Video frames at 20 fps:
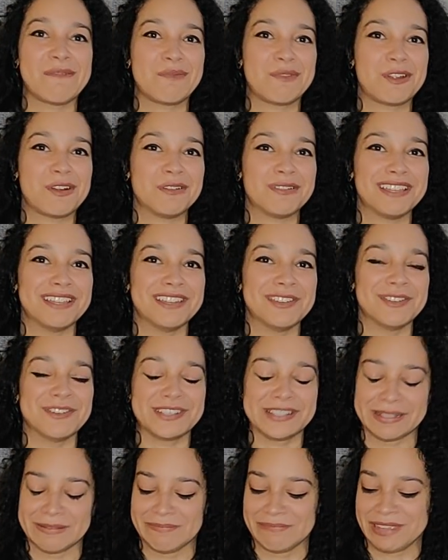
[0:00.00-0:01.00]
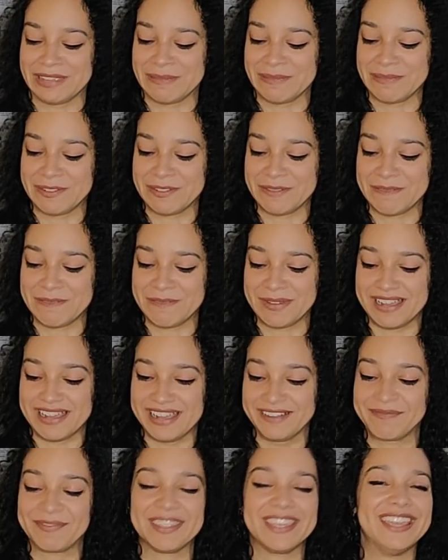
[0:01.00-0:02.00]
I probably annoy some people,
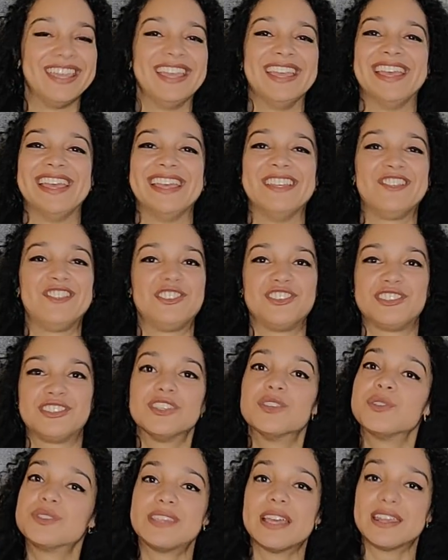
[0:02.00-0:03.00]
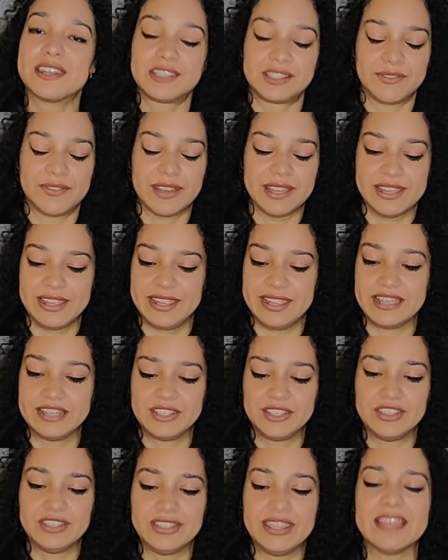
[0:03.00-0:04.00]
but it's just so
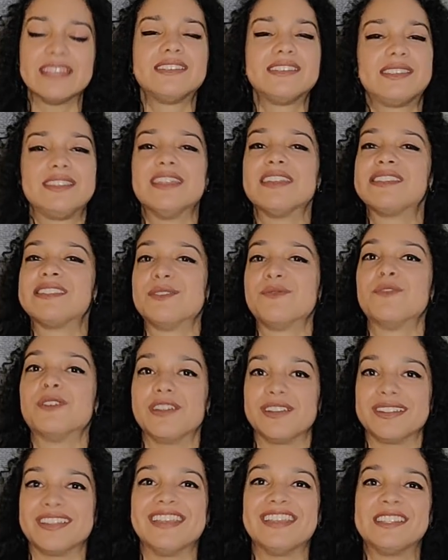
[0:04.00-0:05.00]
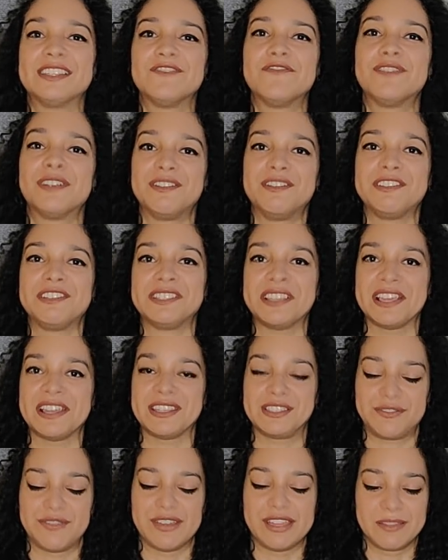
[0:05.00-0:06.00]
satisfying. That's the word. It's a very
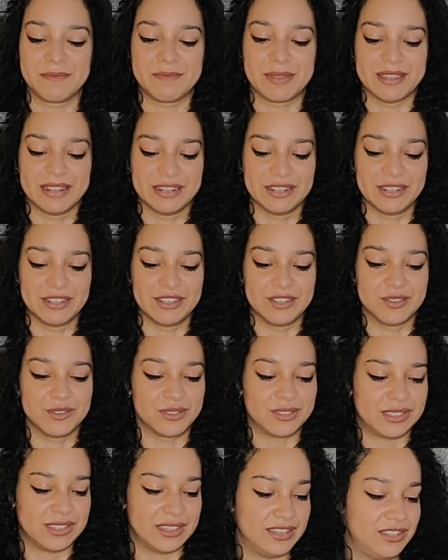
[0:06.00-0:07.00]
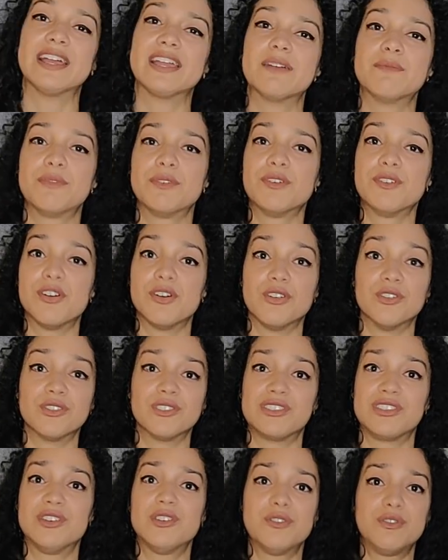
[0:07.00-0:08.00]
satisfying pen to use. Reliable,
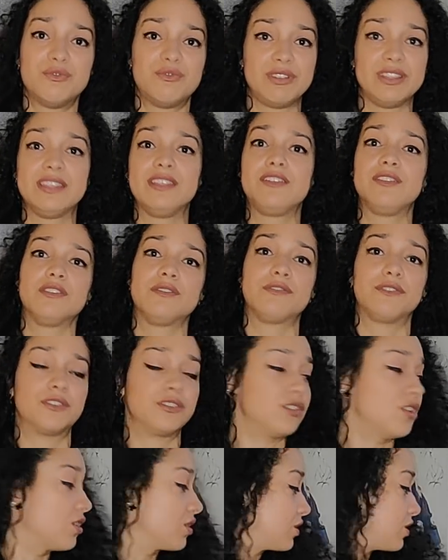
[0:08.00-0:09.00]
also really good for